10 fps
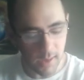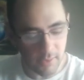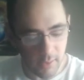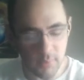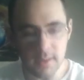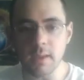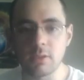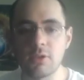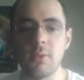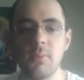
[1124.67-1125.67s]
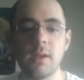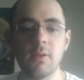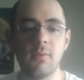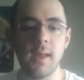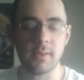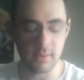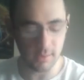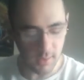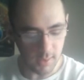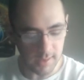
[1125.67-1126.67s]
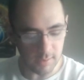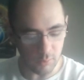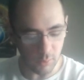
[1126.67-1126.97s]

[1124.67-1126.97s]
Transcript: And then we get to the main event. And